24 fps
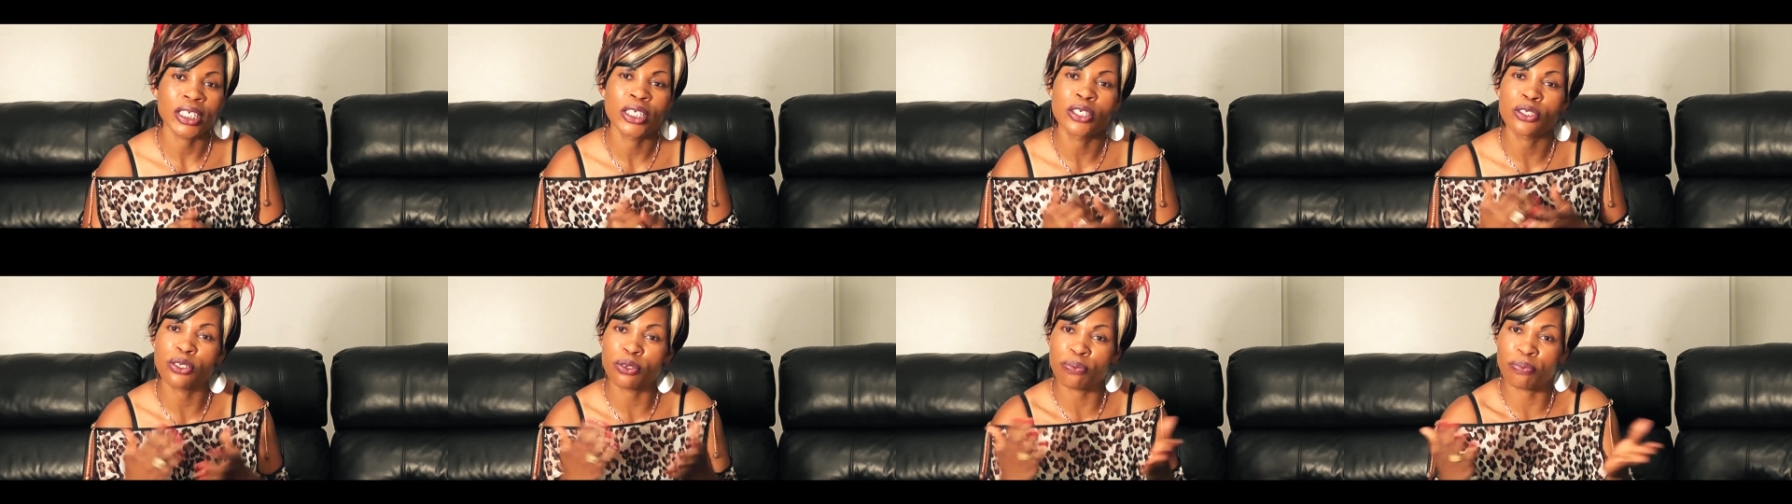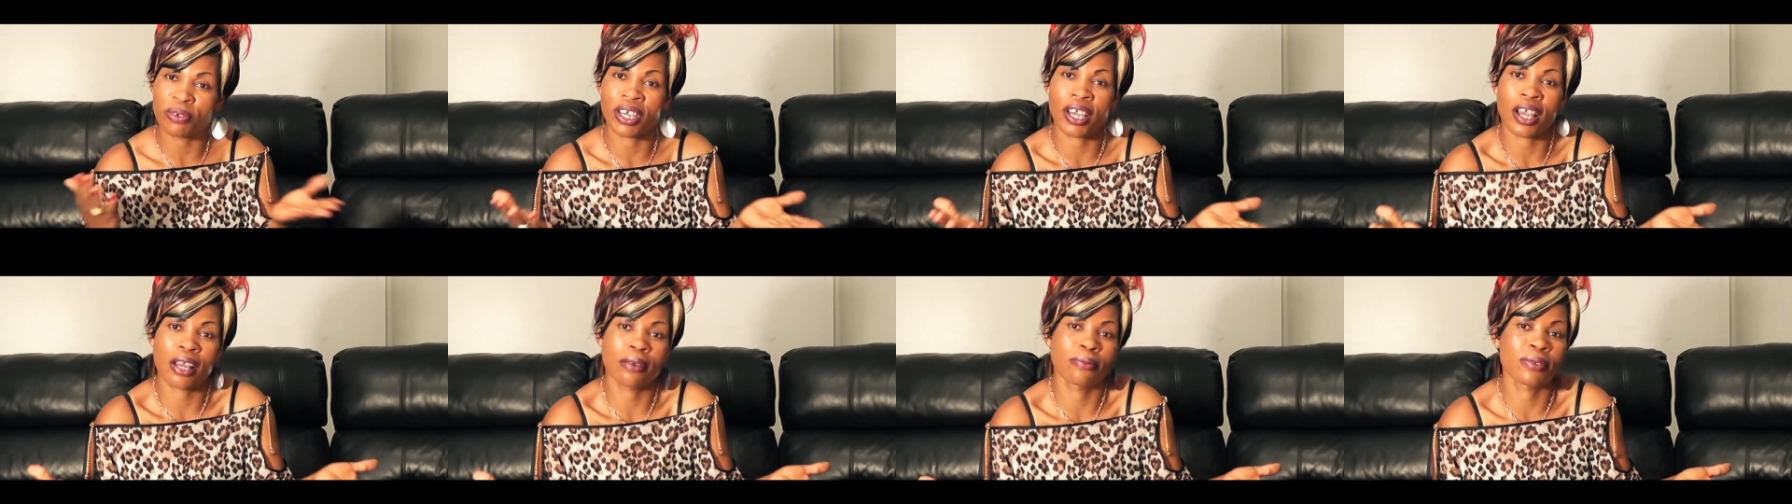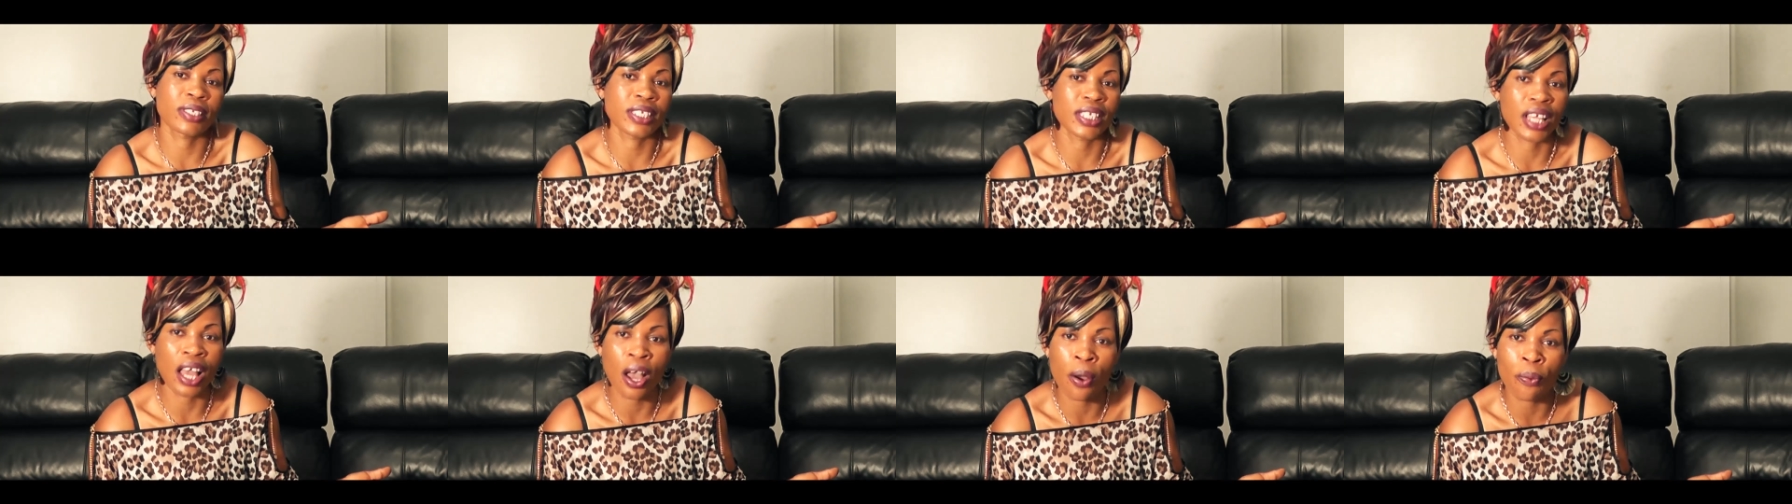to become
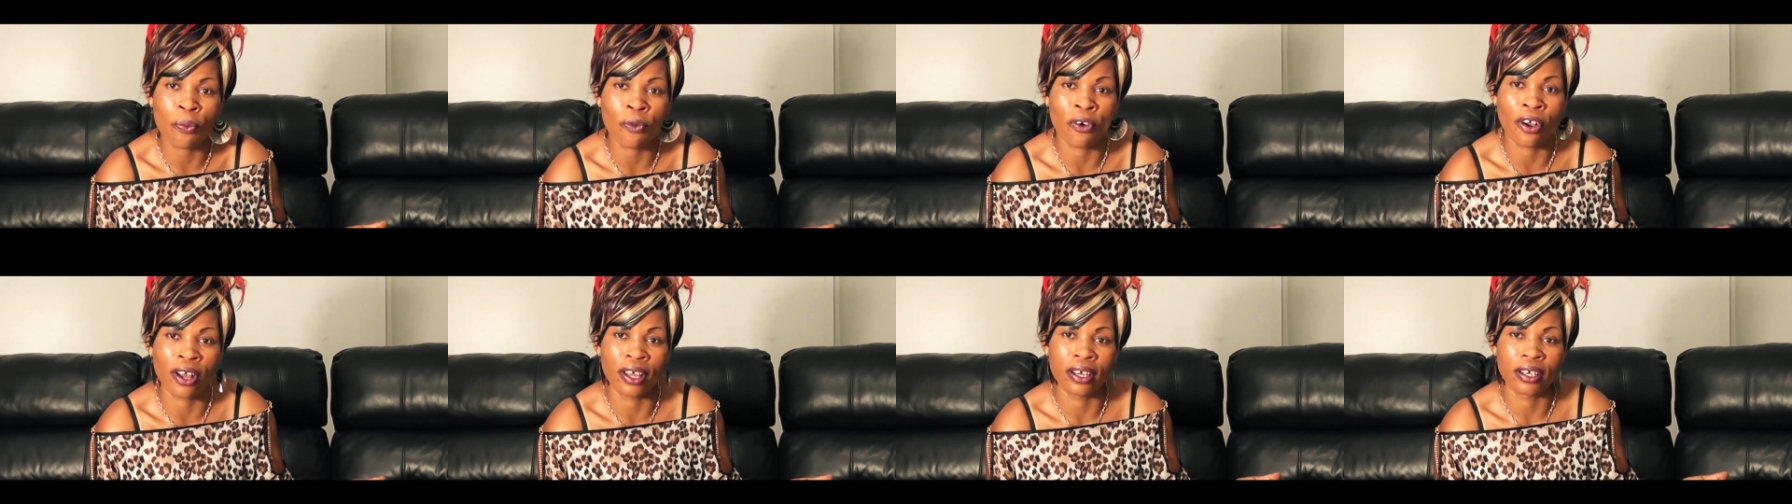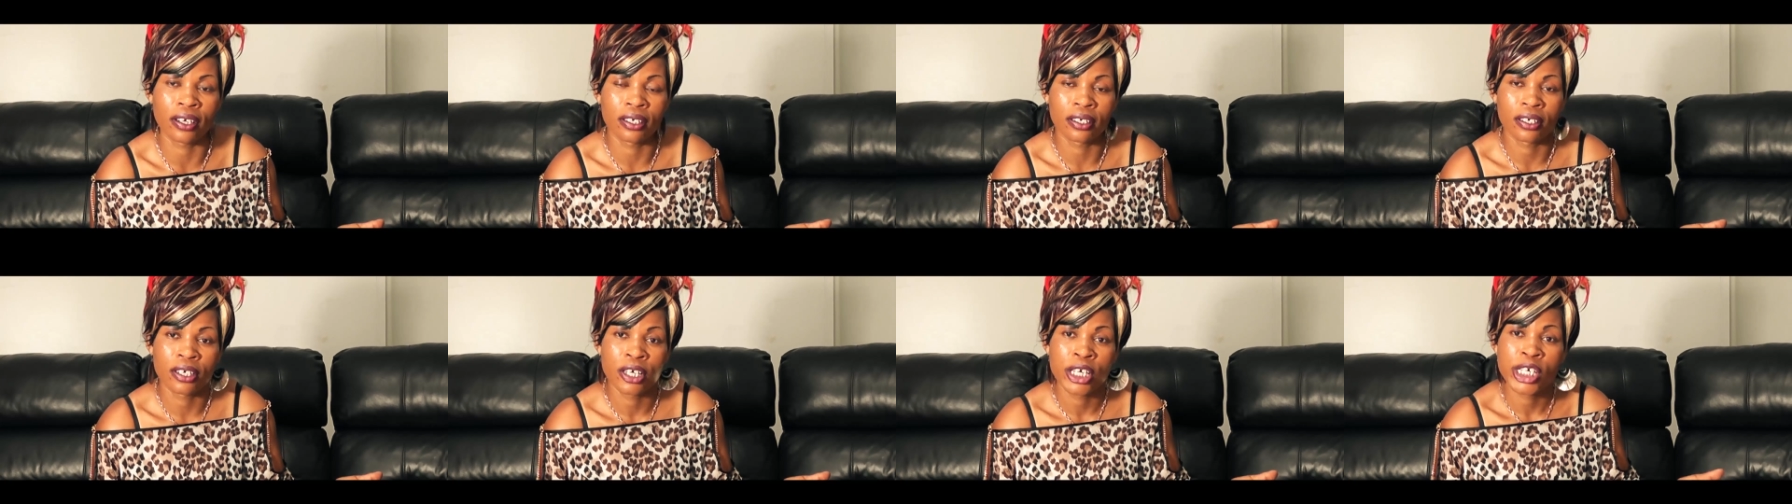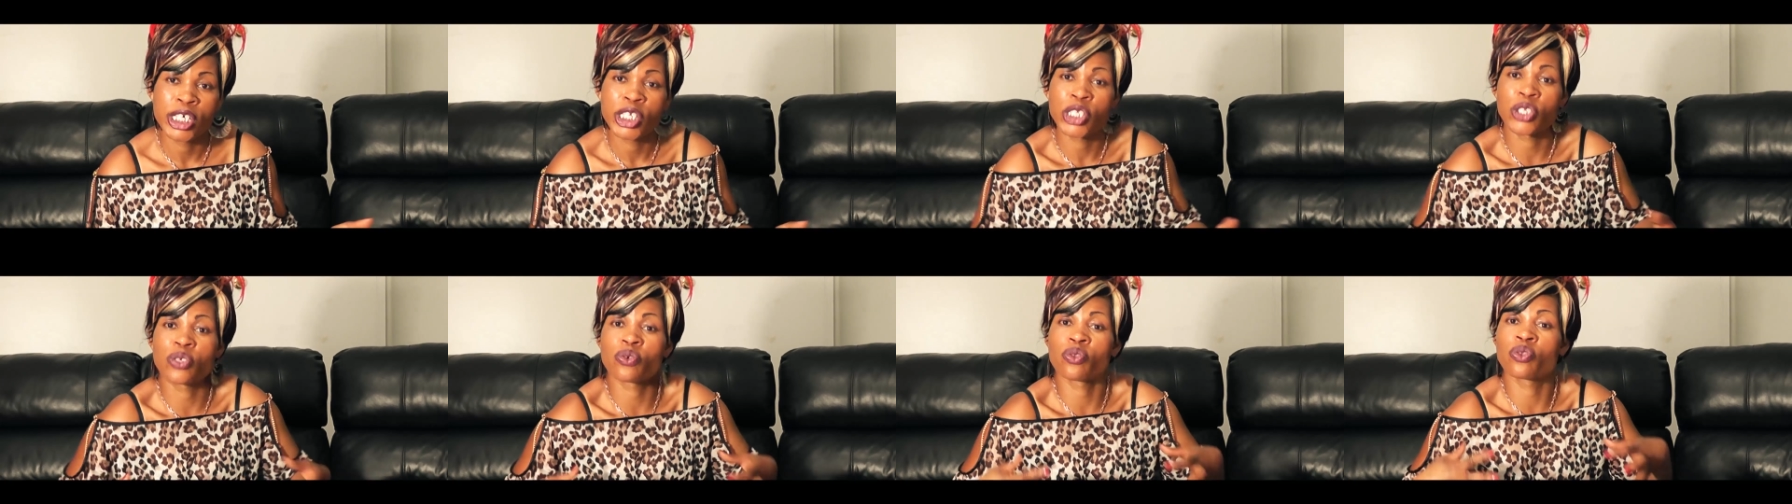someone,
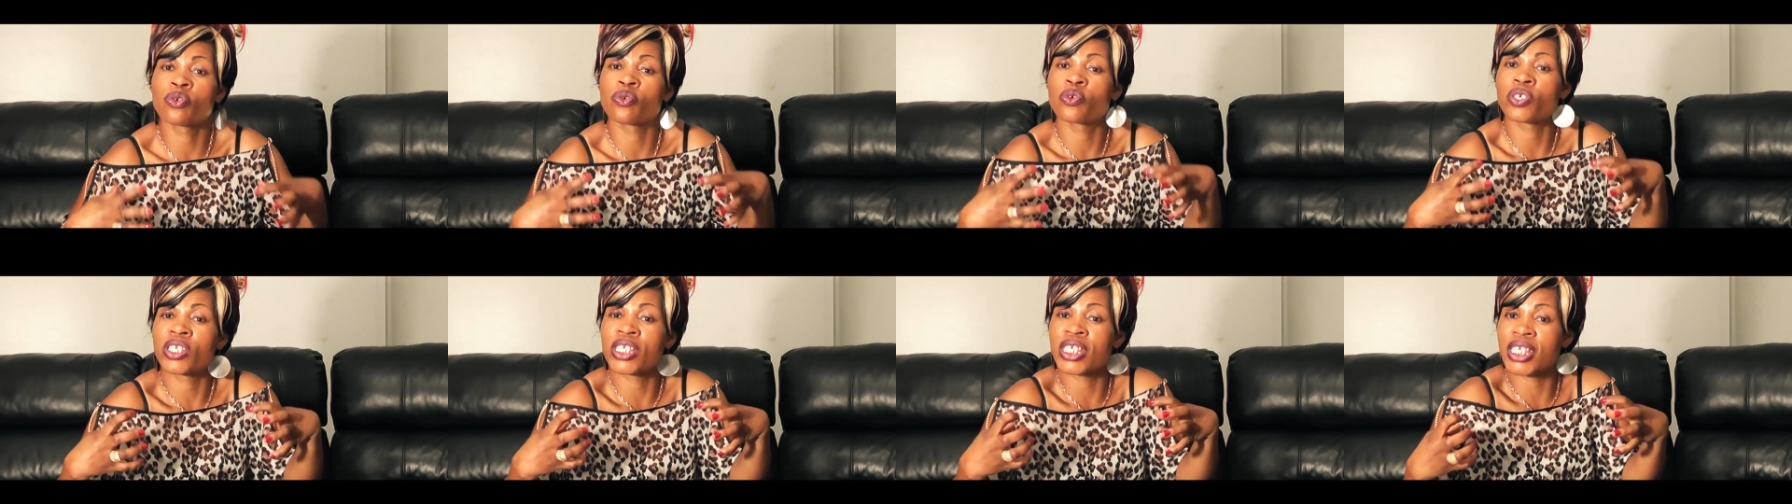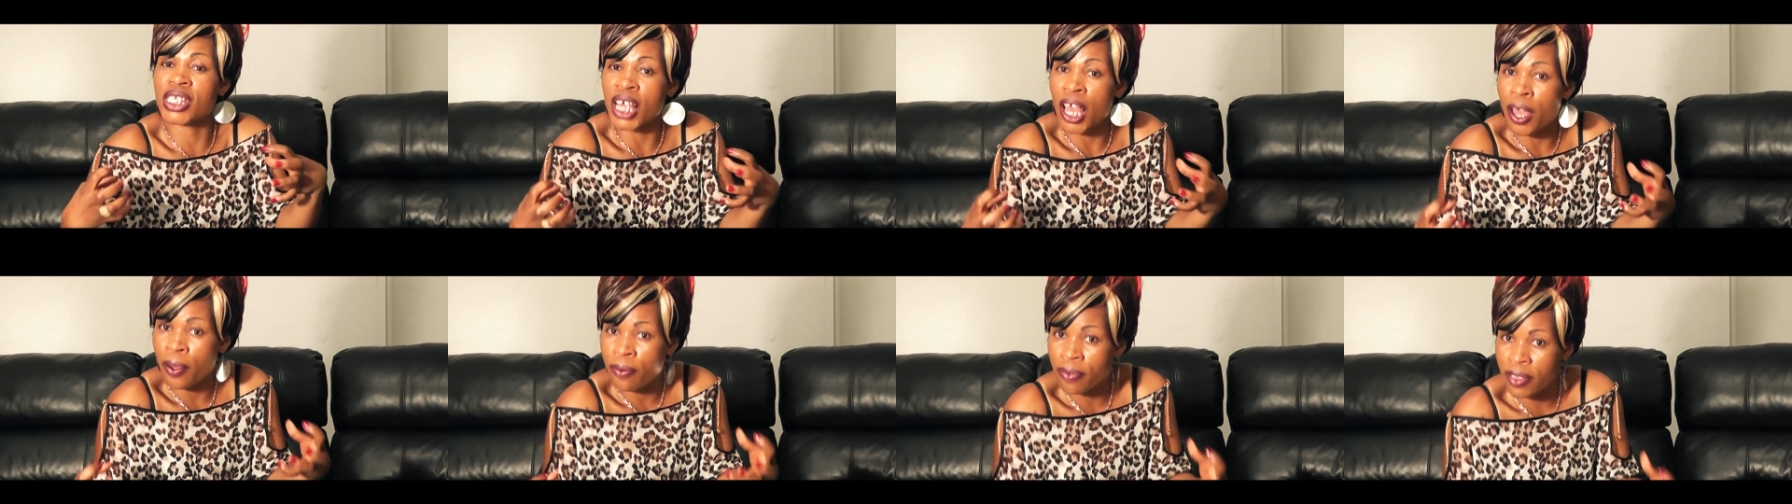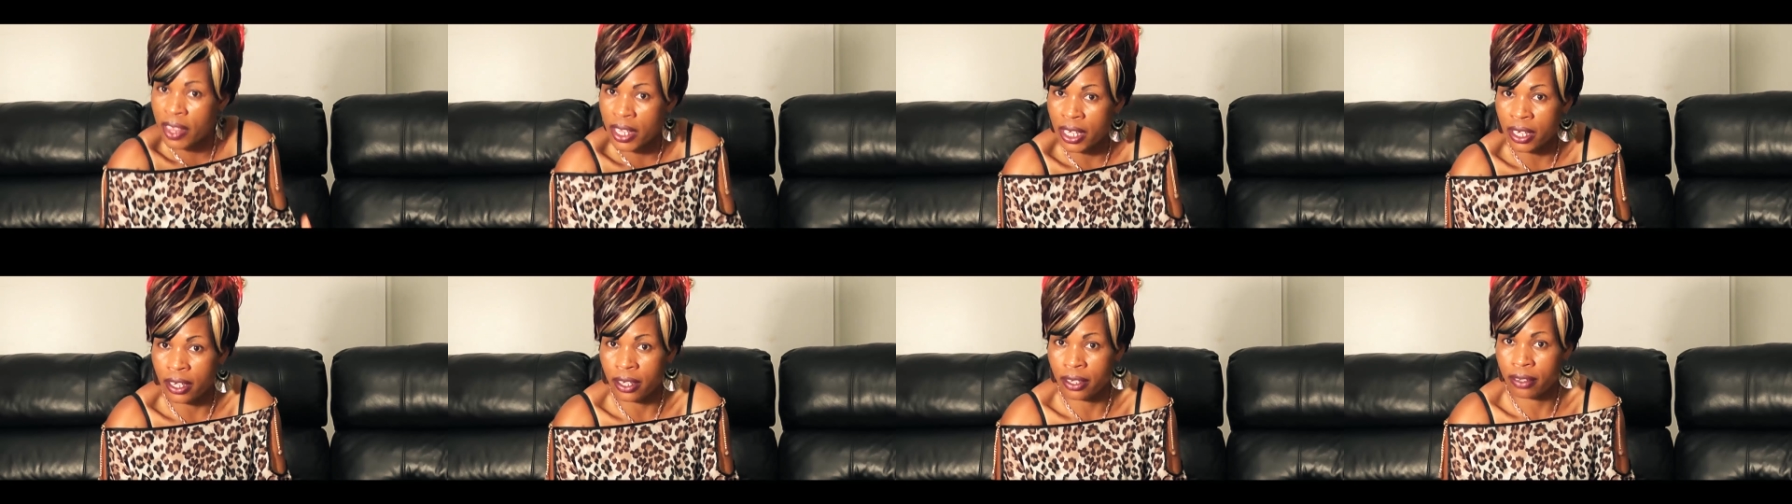to do
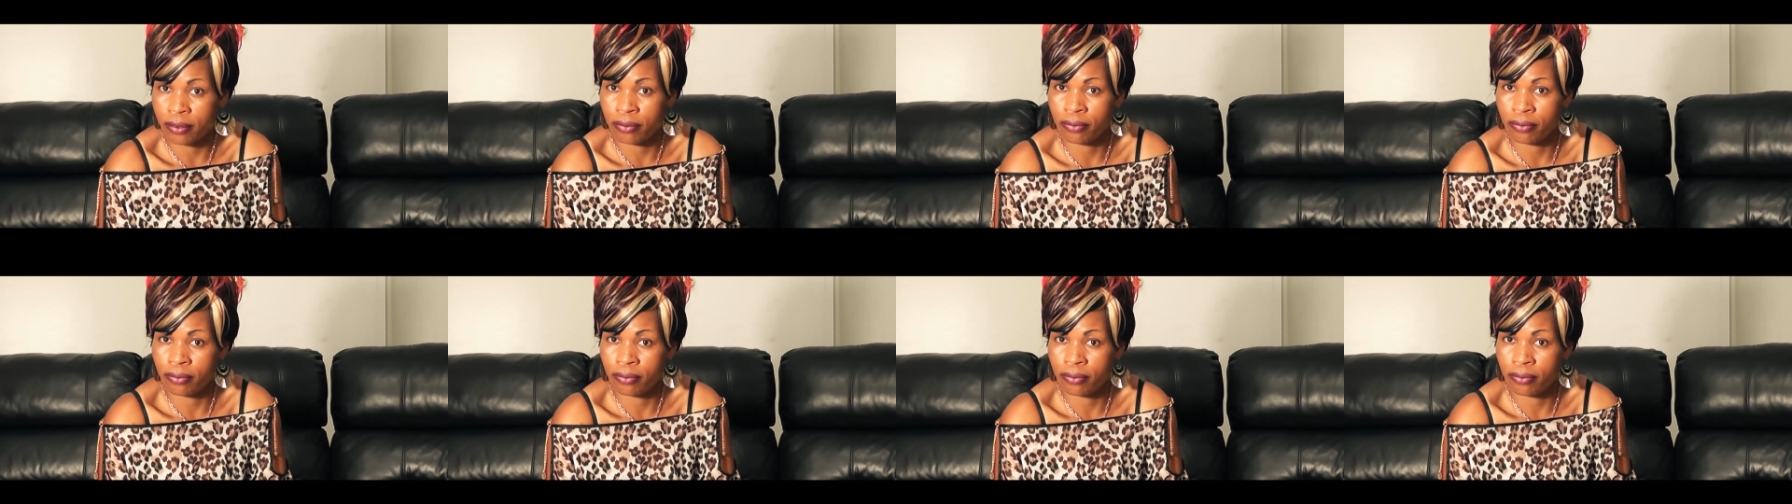something.